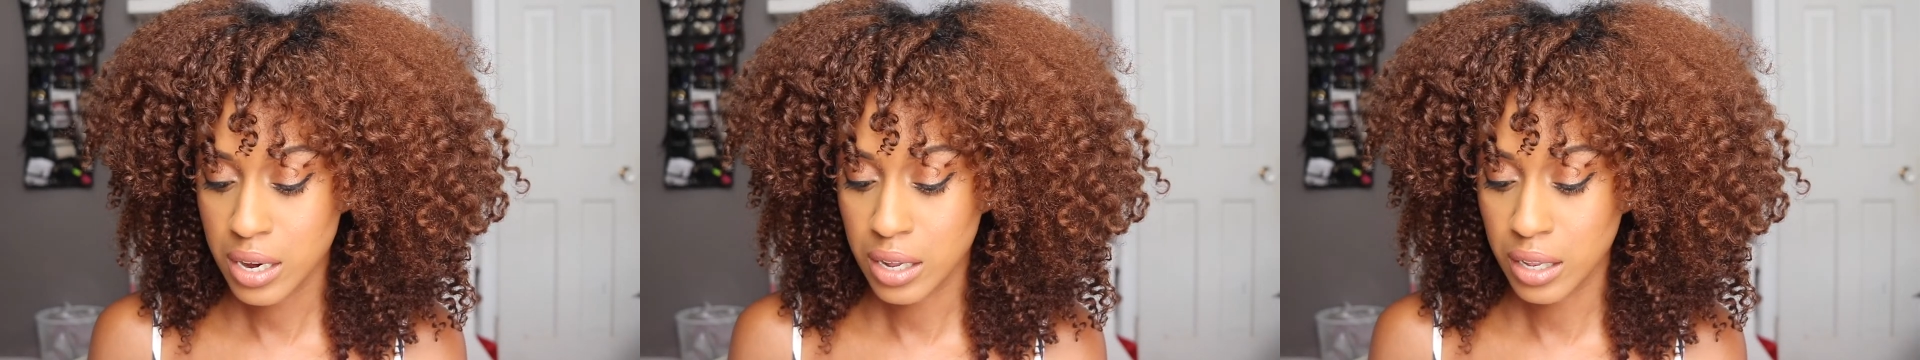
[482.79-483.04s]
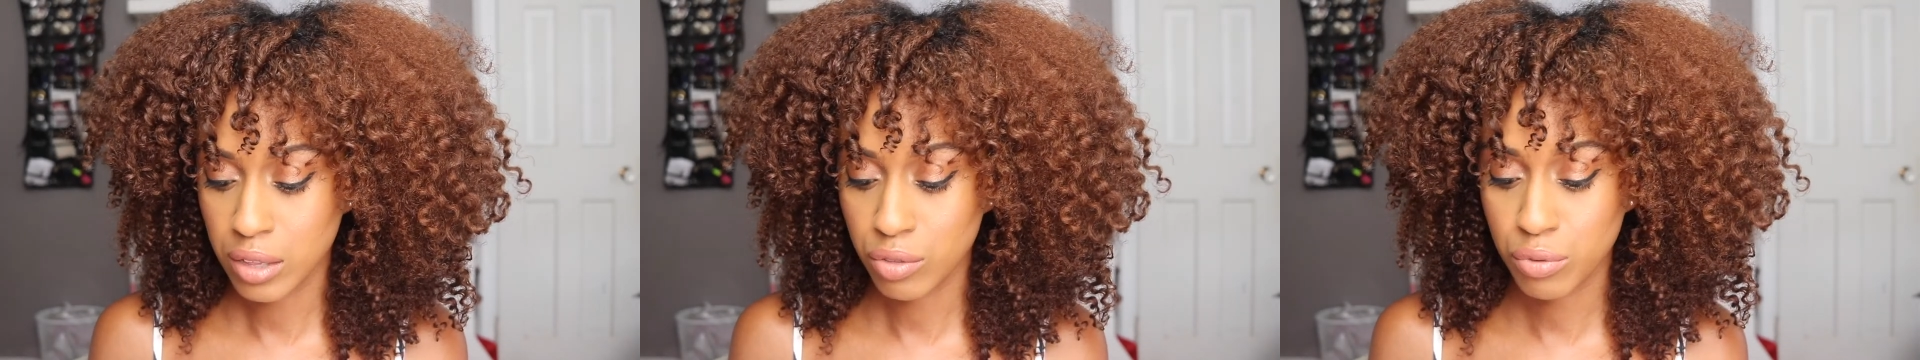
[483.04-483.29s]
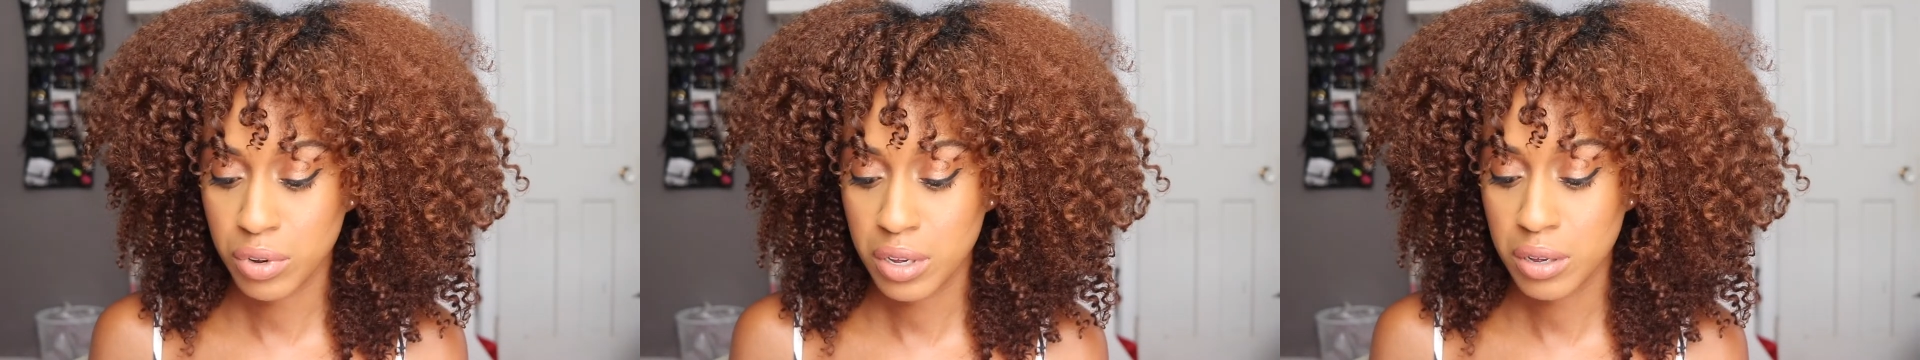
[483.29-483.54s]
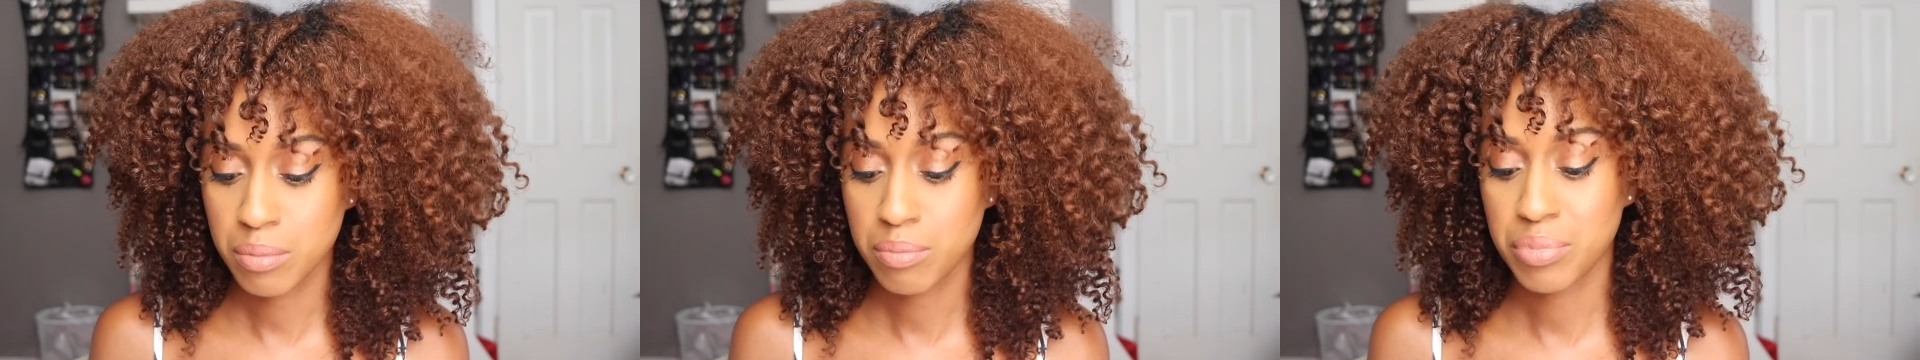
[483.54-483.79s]
uh, like
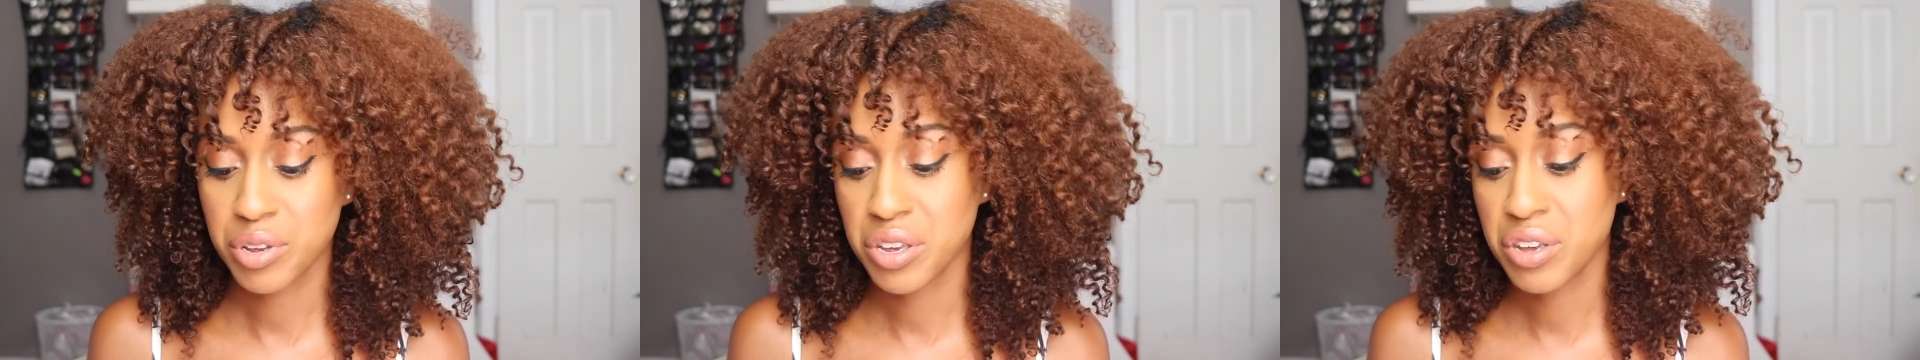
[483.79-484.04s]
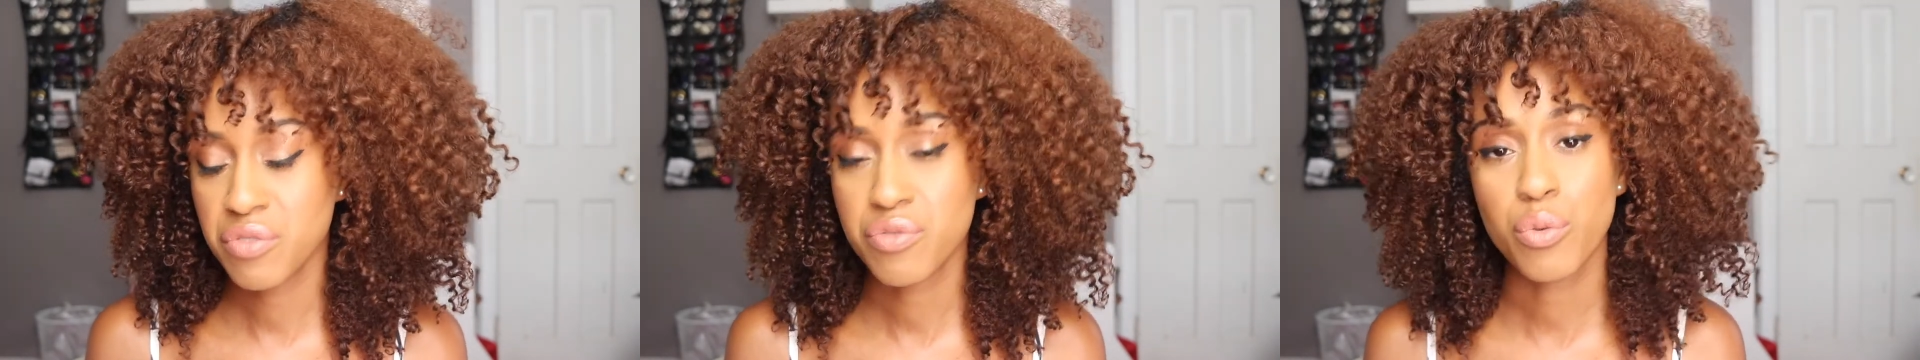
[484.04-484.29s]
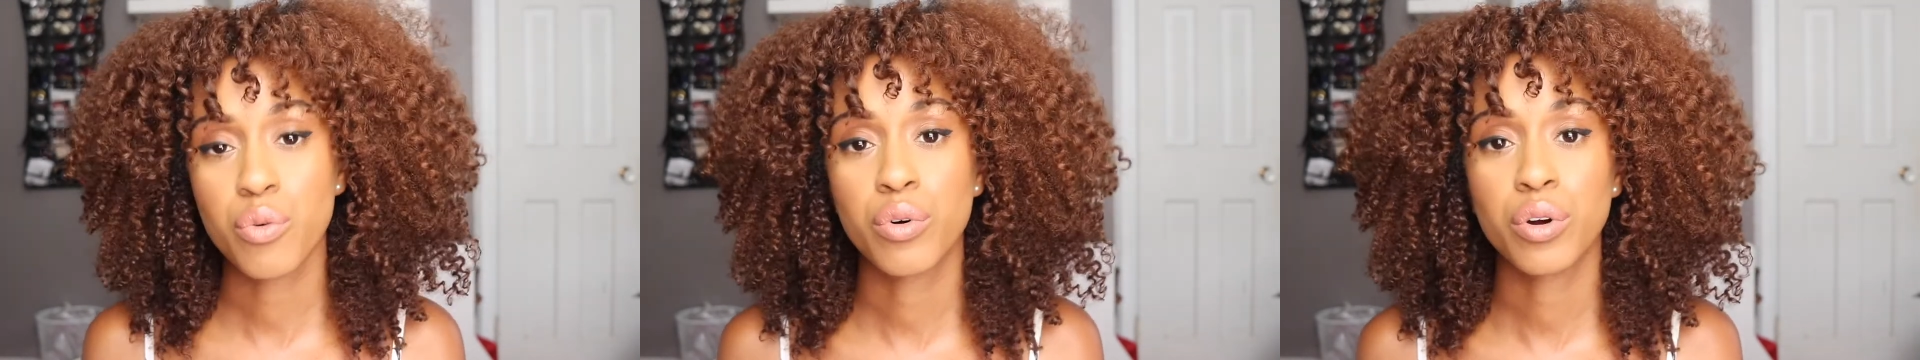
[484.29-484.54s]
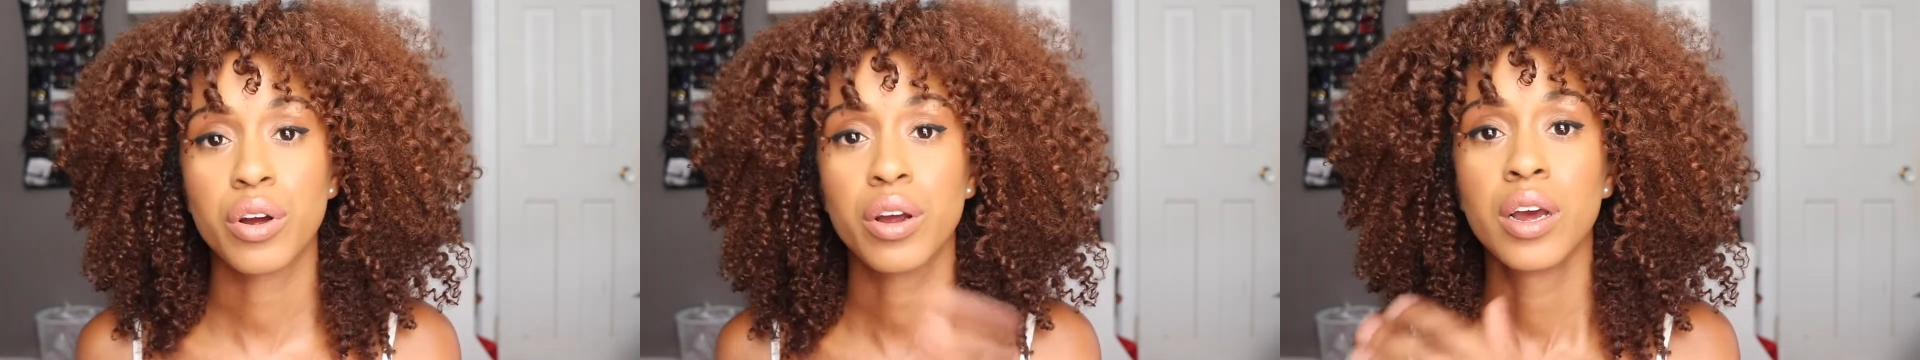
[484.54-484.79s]
three B,
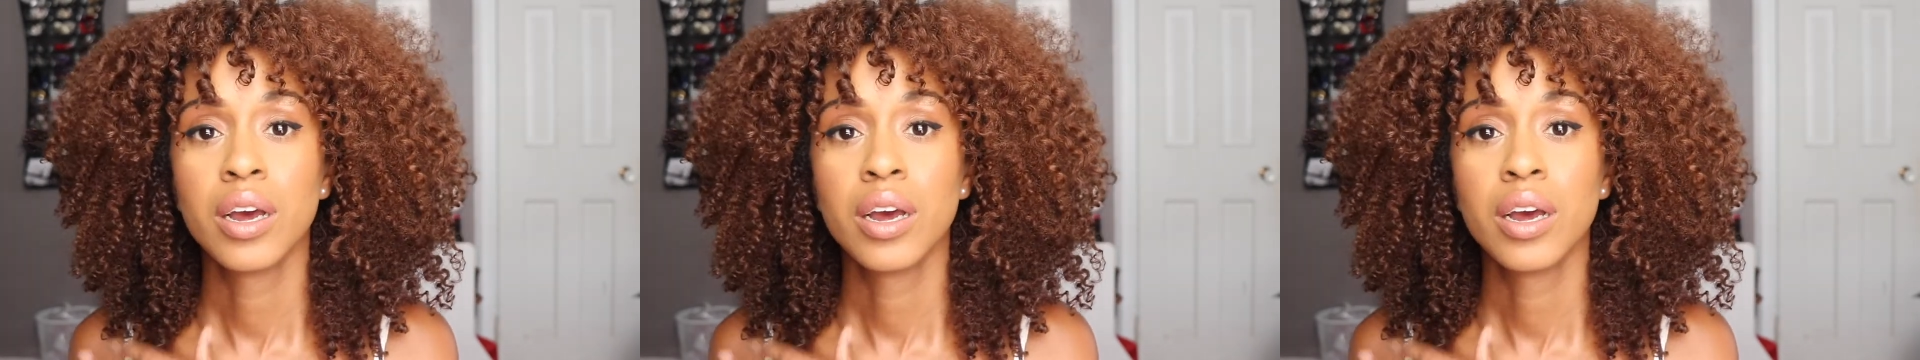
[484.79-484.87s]
four